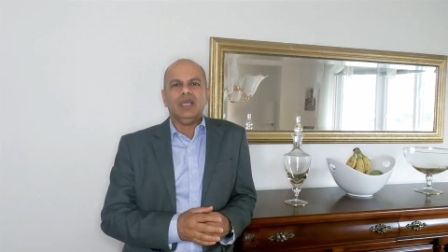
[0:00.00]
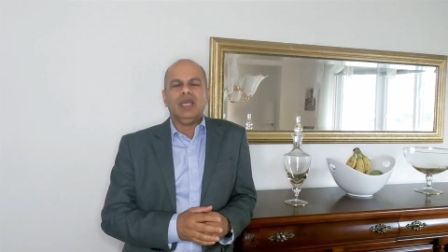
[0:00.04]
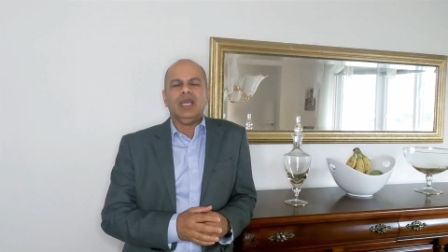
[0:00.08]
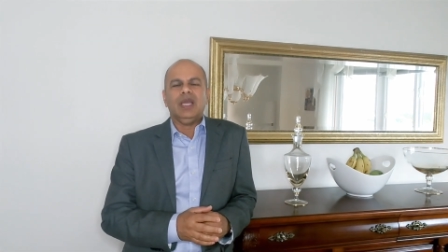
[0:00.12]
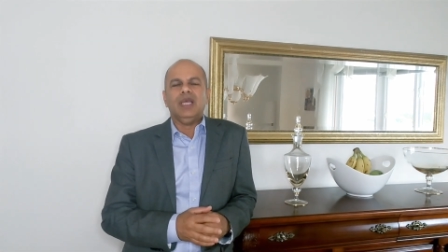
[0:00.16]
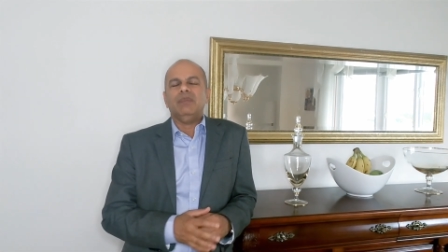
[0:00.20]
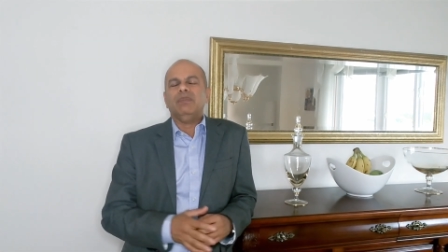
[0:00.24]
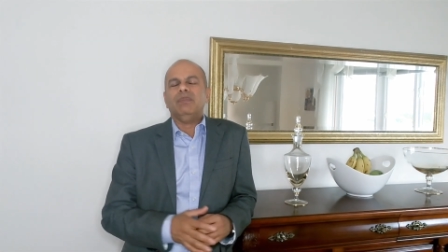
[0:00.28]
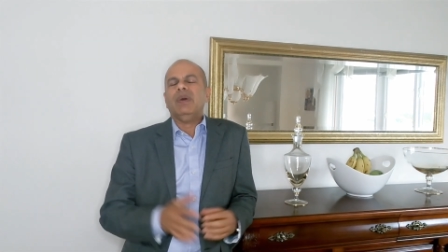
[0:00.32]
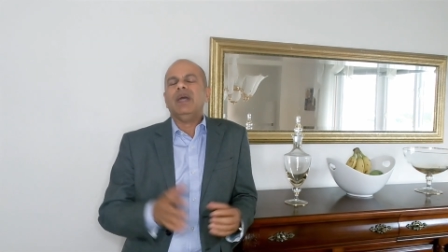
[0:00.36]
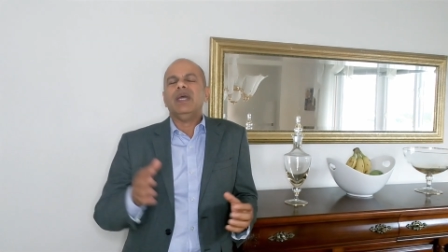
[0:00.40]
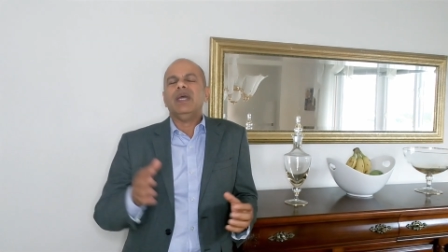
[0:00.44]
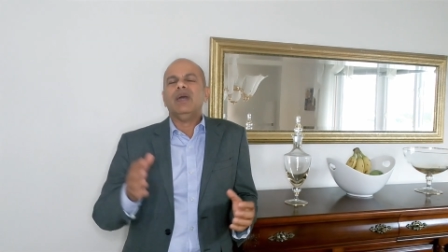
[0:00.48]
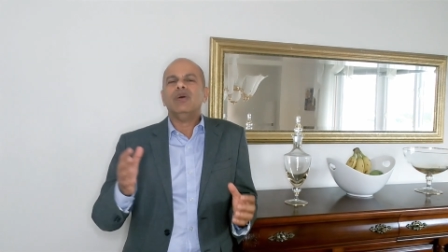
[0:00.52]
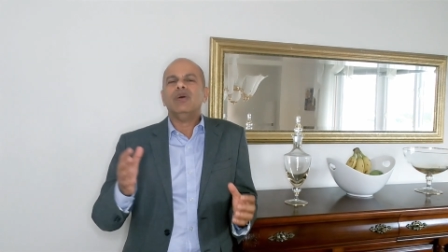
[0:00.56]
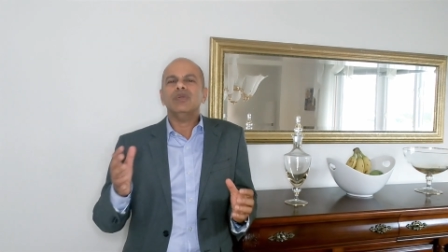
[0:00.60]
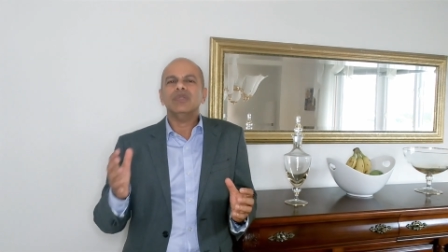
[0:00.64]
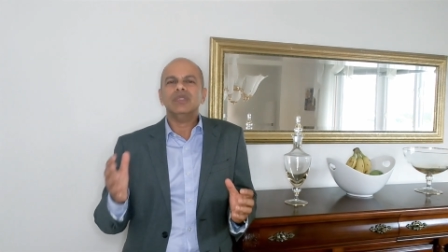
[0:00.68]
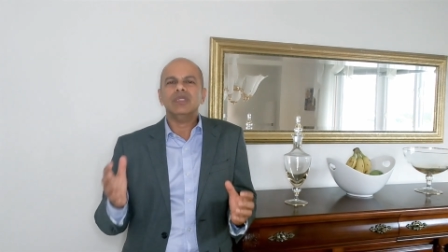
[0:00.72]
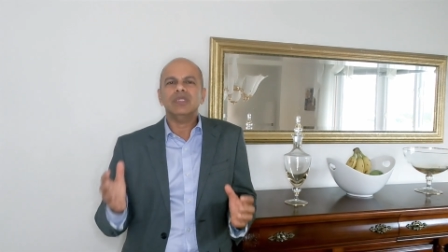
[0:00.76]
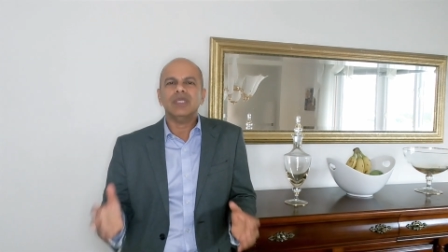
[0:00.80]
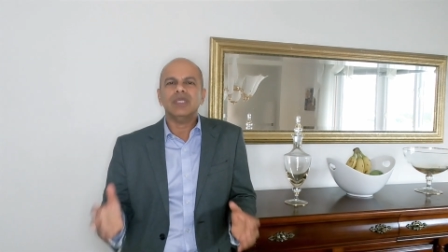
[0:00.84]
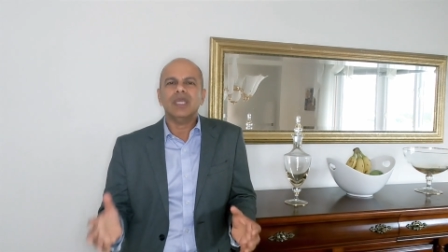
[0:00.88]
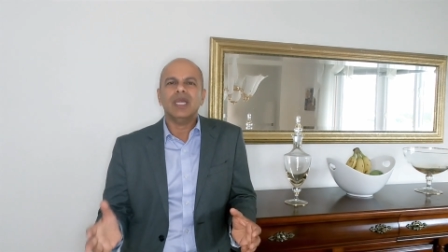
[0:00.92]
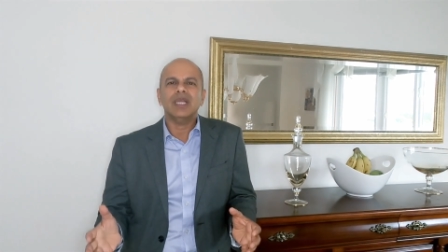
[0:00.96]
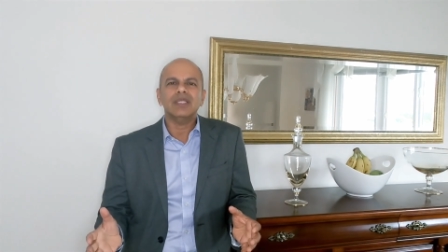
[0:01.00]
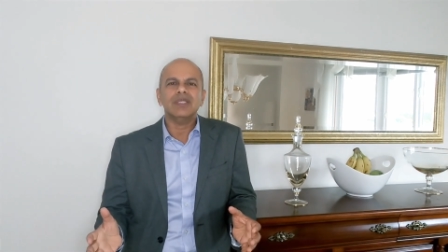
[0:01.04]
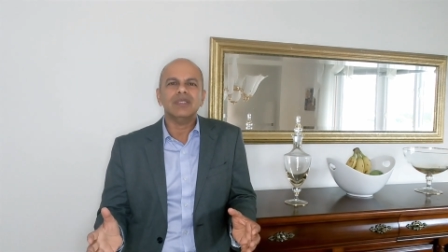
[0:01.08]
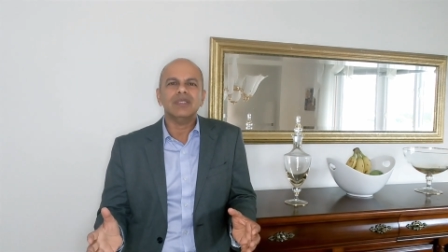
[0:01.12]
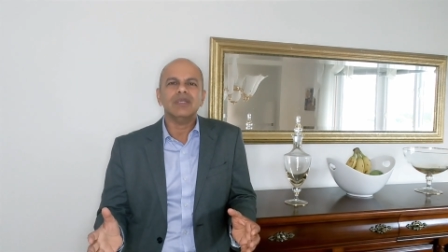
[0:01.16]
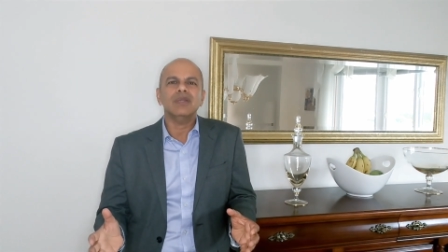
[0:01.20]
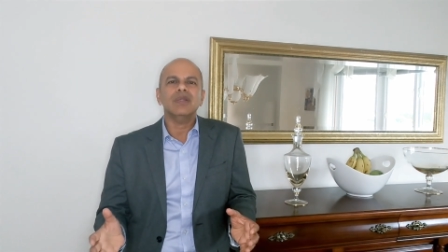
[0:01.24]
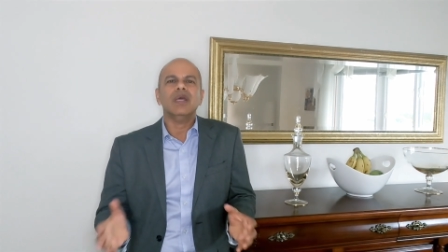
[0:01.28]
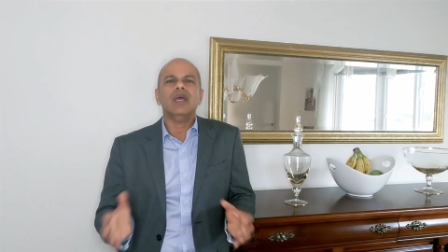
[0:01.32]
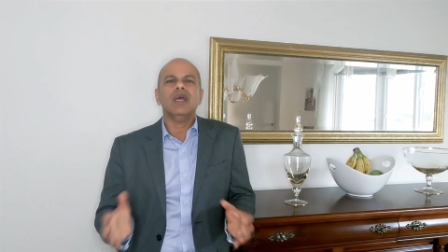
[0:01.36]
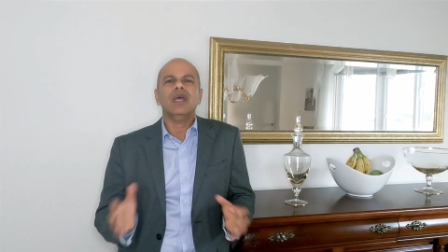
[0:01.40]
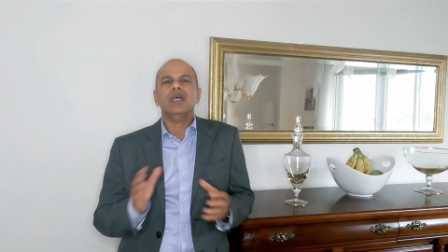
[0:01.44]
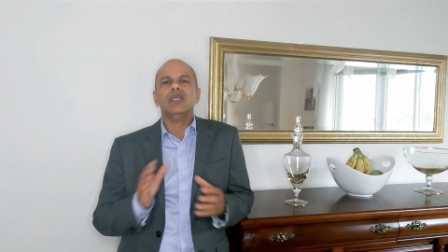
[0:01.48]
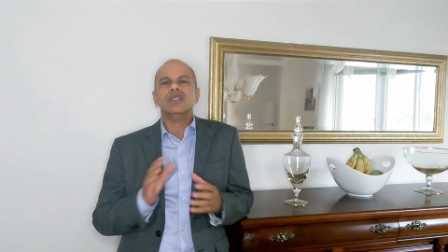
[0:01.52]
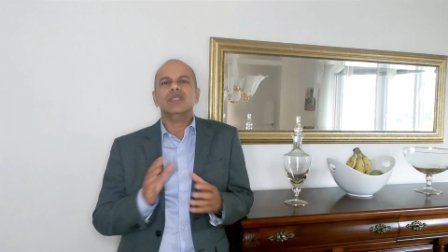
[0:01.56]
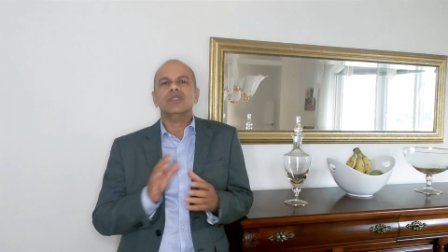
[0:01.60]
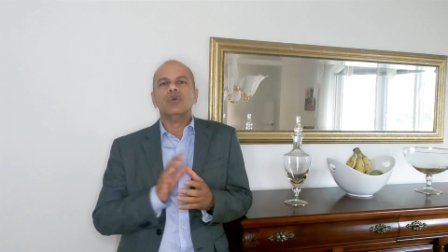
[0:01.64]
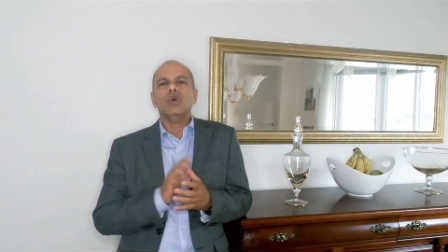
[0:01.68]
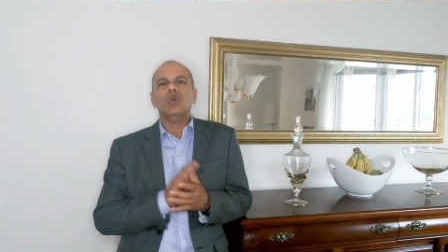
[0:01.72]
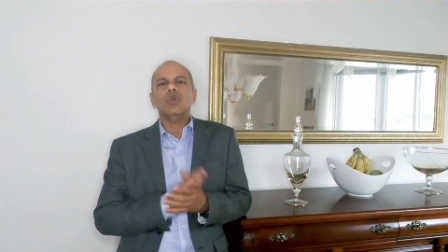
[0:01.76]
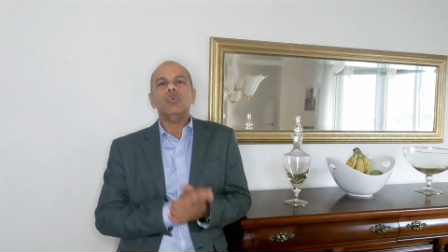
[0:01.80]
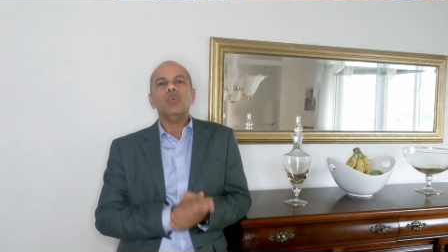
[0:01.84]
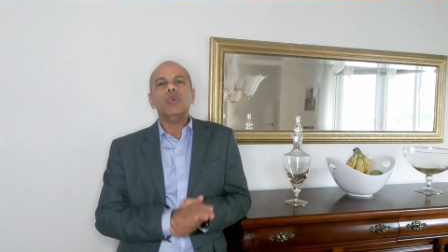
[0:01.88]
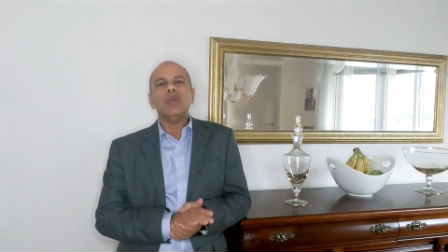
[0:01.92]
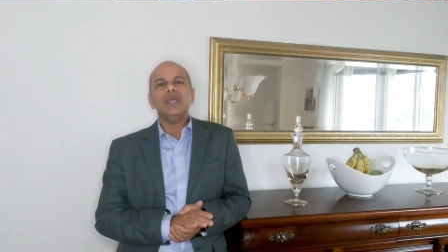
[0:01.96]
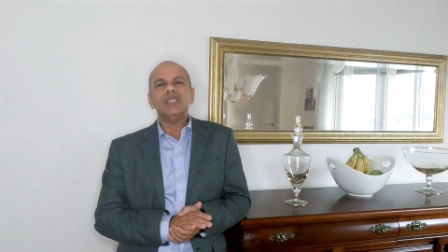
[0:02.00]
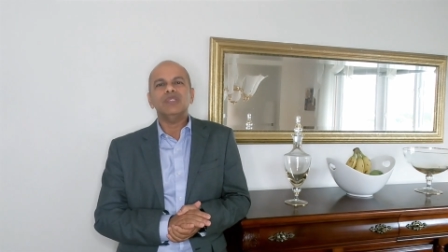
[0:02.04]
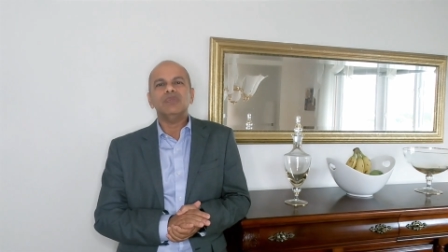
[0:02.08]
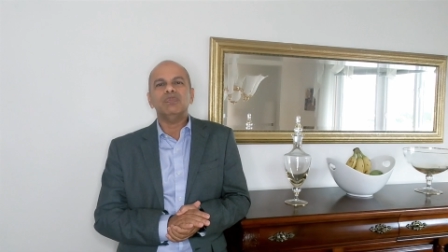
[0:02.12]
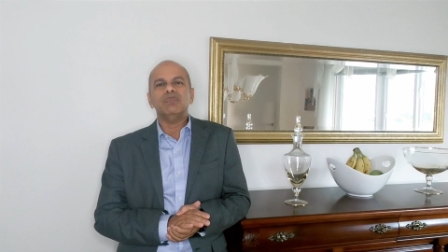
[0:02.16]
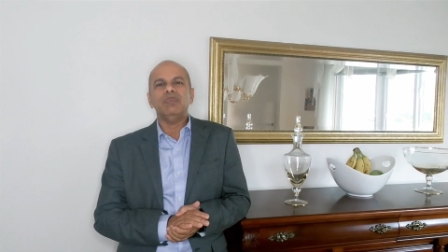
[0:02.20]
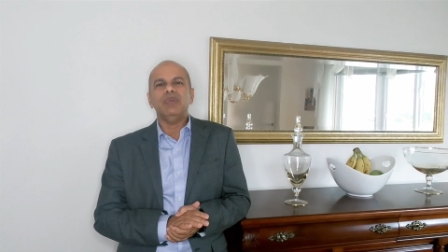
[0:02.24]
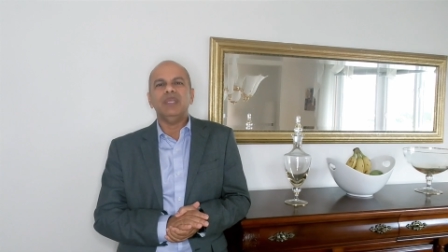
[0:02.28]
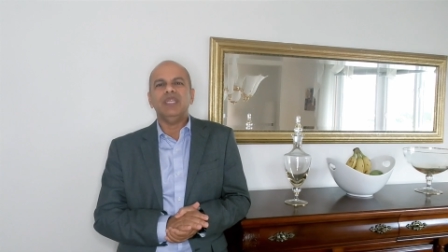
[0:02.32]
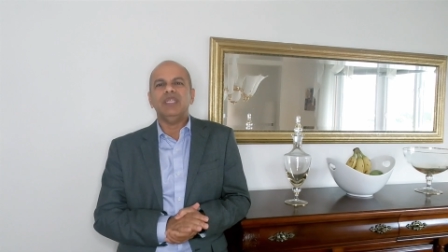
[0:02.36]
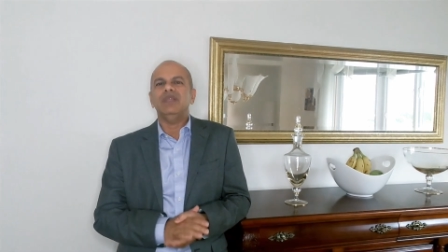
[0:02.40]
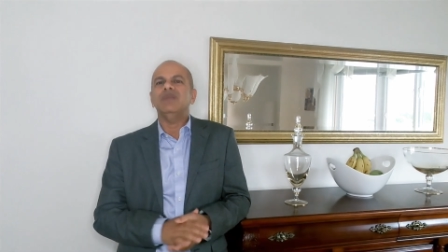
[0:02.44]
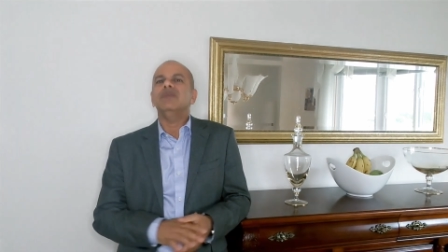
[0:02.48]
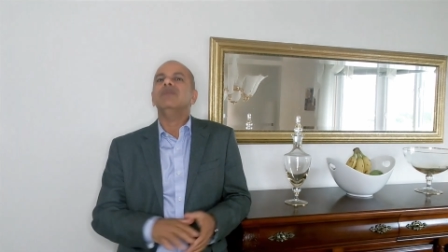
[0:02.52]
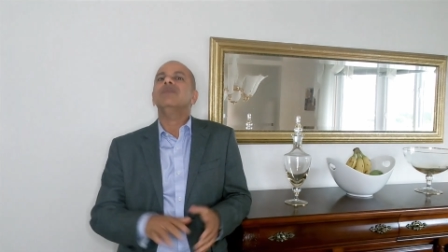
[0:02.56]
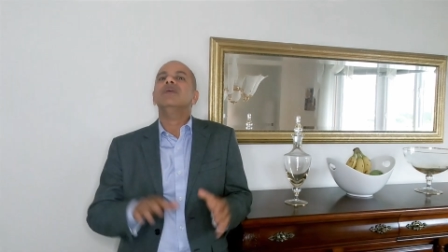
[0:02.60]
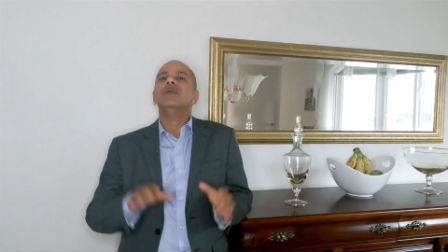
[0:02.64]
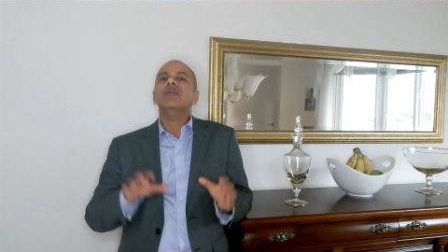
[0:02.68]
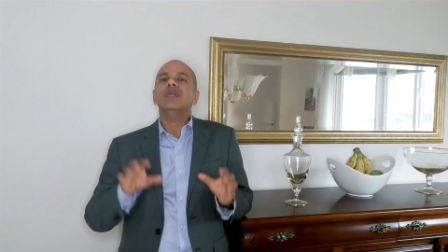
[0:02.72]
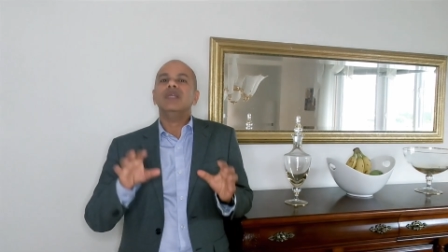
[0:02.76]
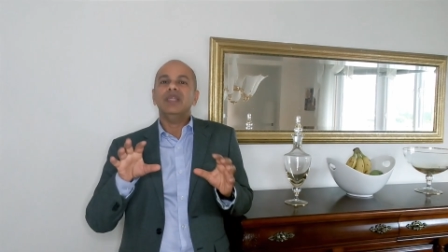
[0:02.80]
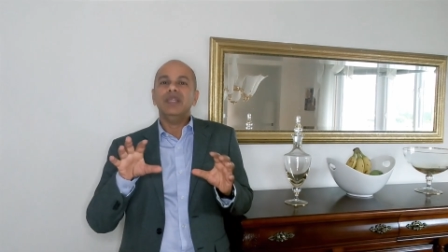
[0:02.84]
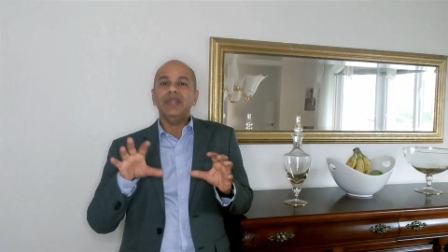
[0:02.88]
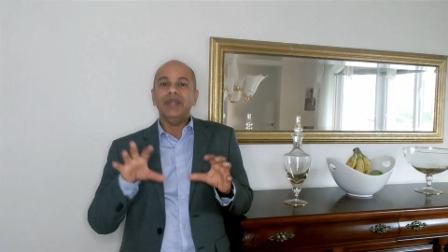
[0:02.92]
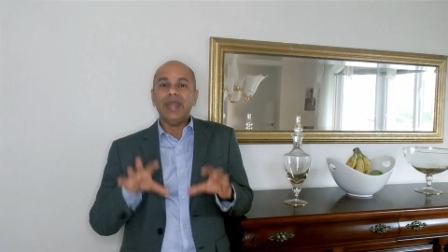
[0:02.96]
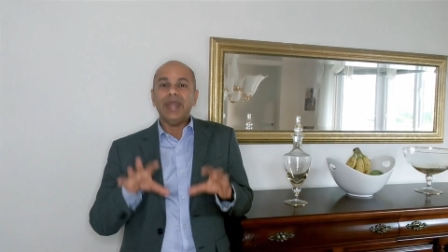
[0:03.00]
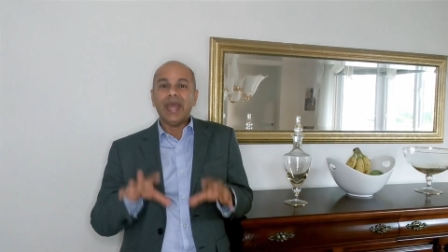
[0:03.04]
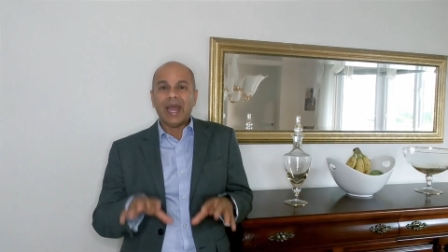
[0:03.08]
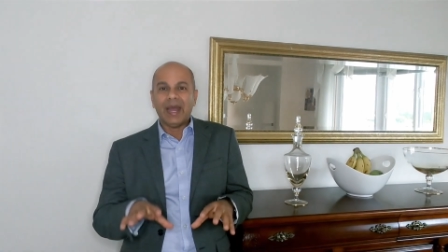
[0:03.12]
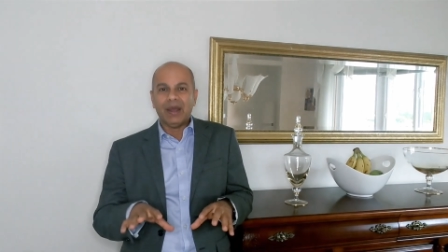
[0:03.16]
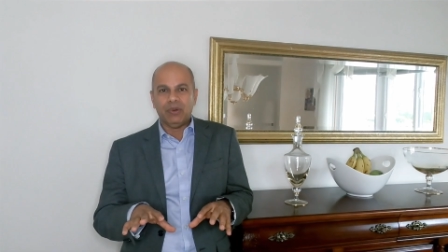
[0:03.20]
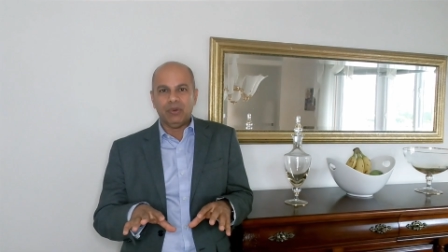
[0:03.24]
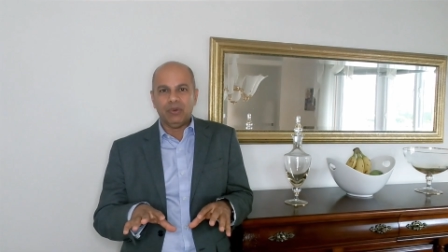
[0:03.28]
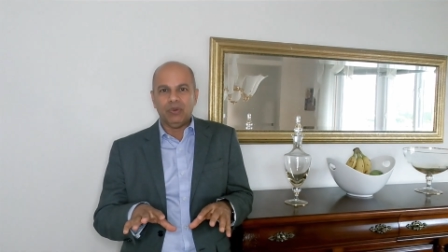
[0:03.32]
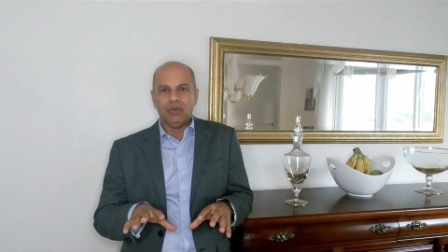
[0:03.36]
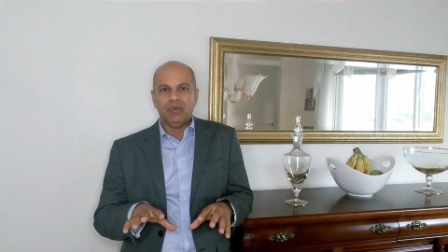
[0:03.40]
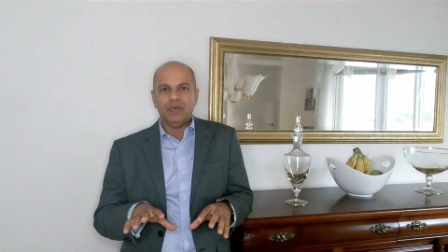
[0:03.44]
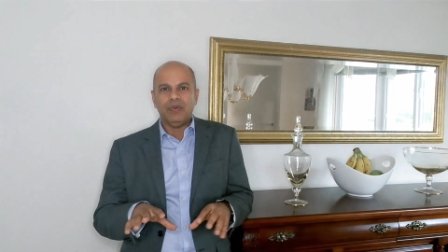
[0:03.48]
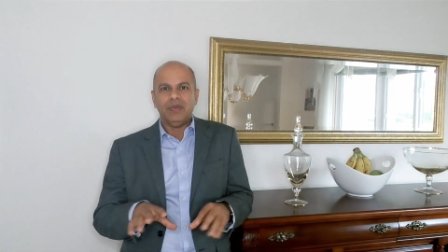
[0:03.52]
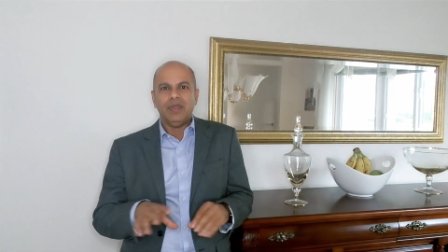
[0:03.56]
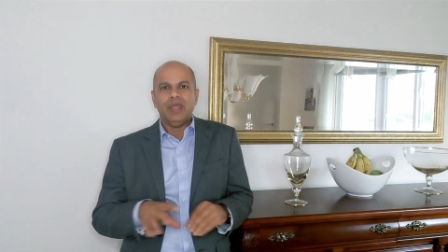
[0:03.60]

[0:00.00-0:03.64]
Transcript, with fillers: And my answer has always been now.